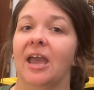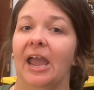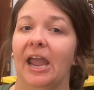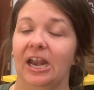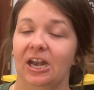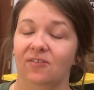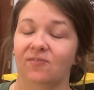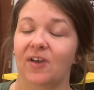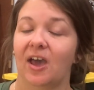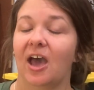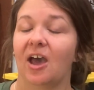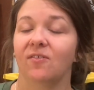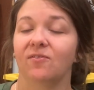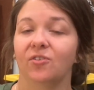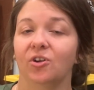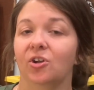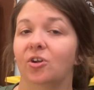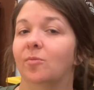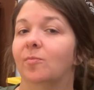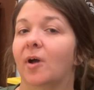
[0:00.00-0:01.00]
And if I have
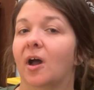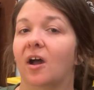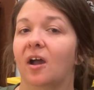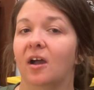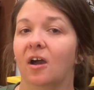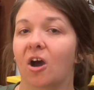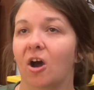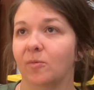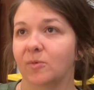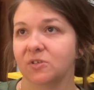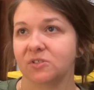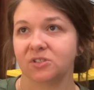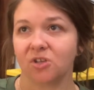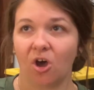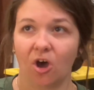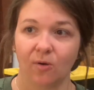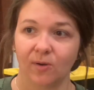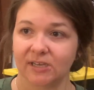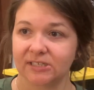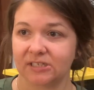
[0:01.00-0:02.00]
room, I almost
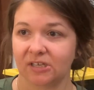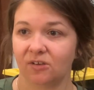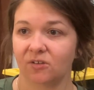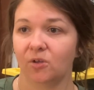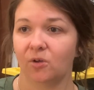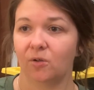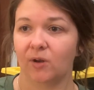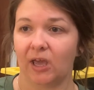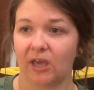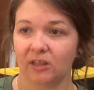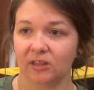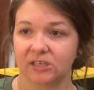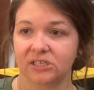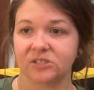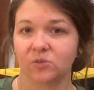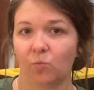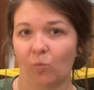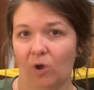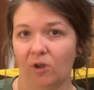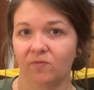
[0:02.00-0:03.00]
always include at
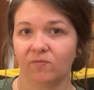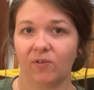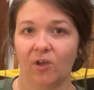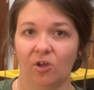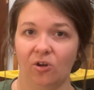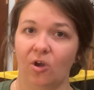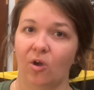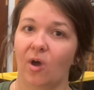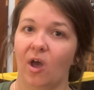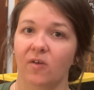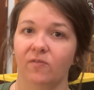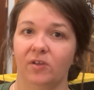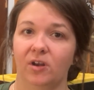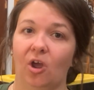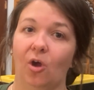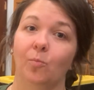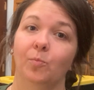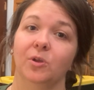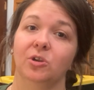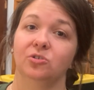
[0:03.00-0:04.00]
least one photo of
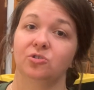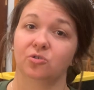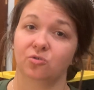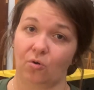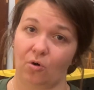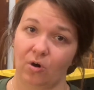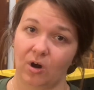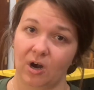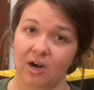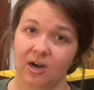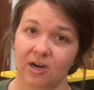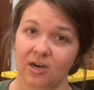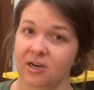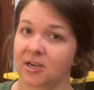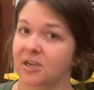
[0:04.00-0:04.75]
an open drawer,